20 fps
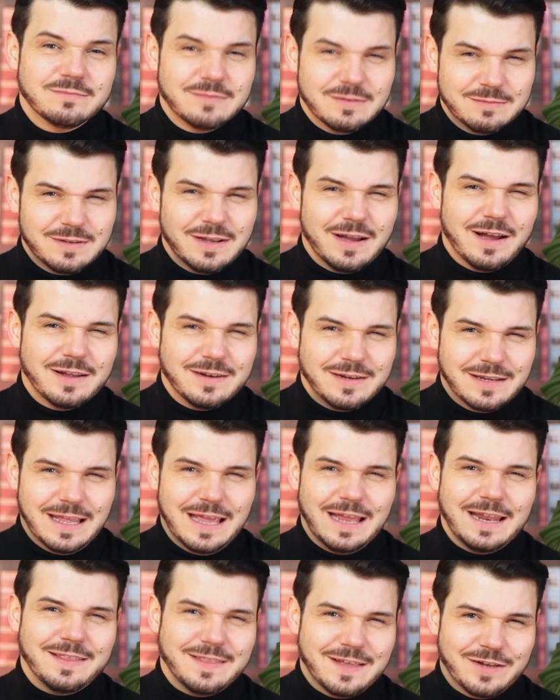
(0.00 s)
I'm kind of
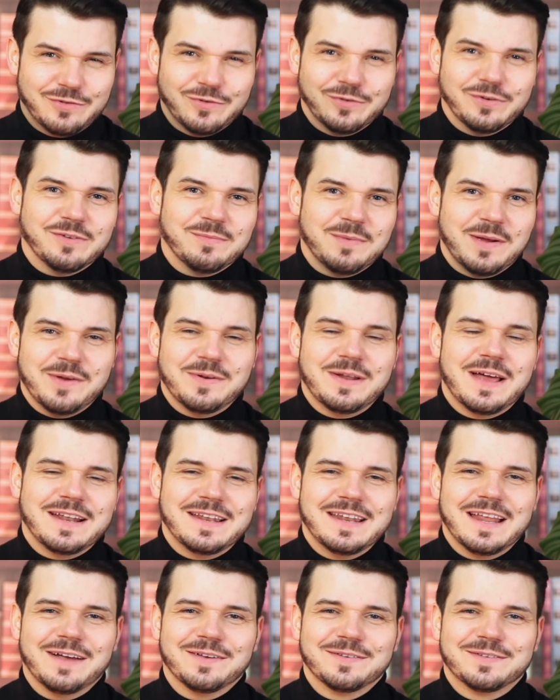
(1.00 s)
getting that drilled into my own
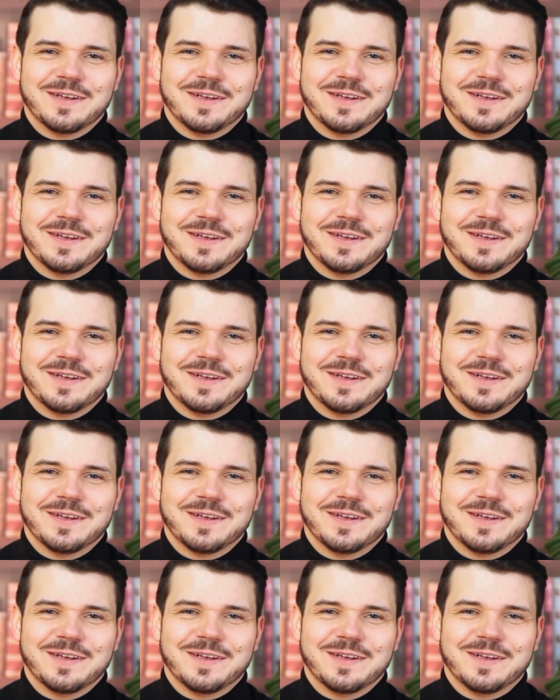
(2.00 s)
head now.